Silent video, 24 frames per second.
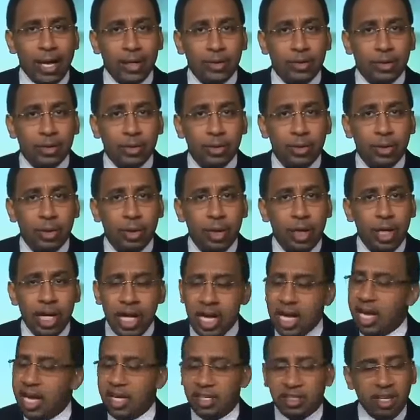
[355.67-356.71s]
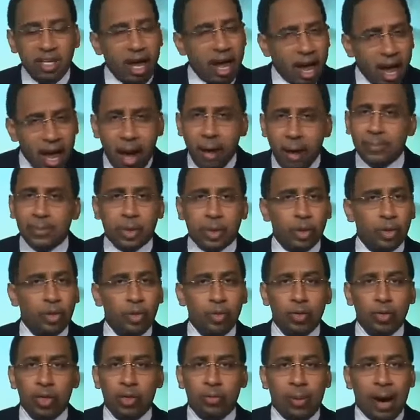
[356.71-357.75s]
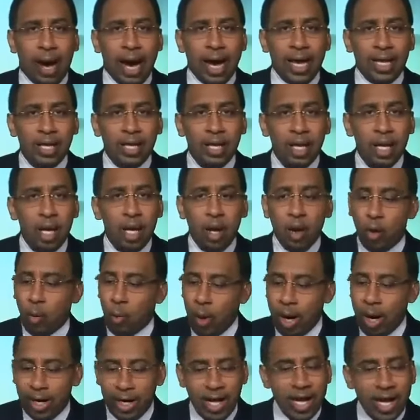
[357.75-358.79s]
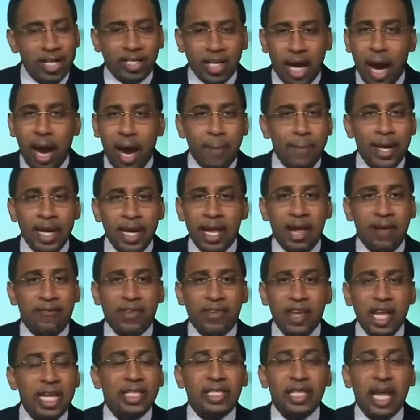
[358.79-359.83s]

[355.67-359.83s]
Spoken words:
right. He is absolutely right when he said, I mean, if